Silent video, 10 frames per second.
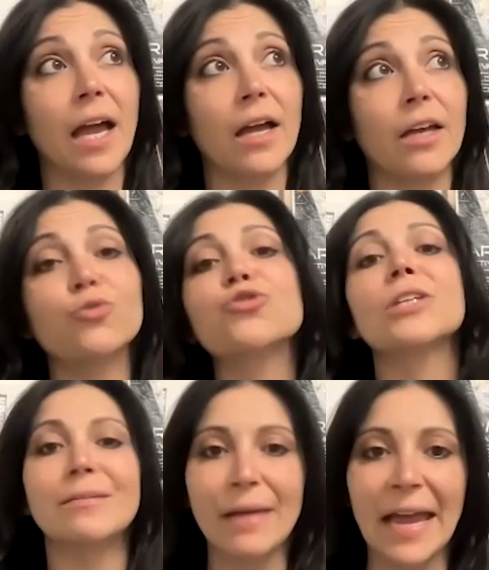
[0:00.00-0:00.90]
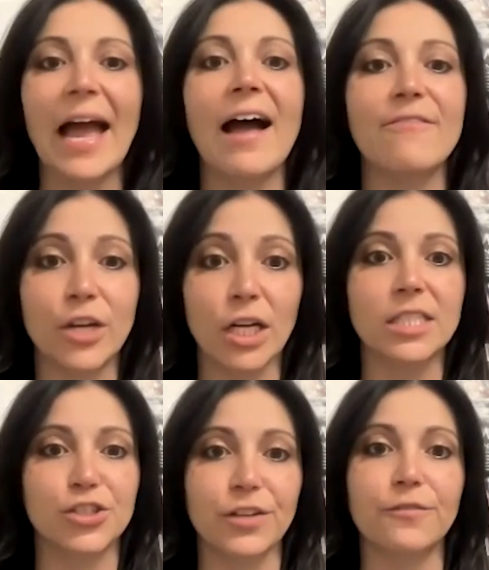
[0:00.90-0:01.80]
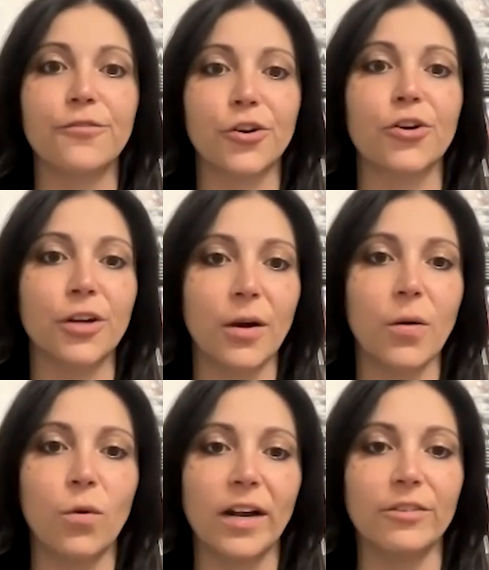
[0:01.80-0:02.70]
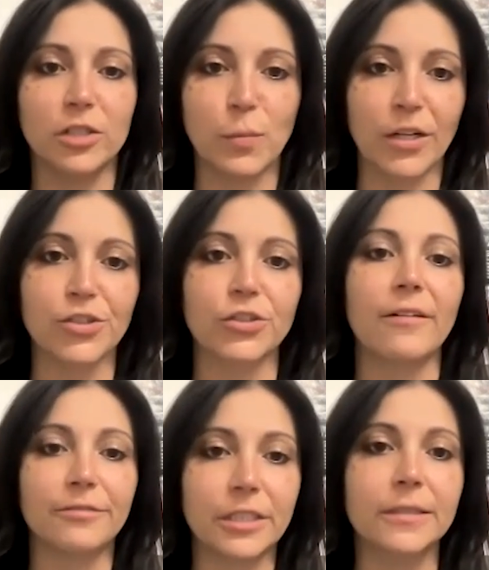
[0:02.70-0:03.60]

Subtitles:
usually in May, have an audition for whatever spots are left.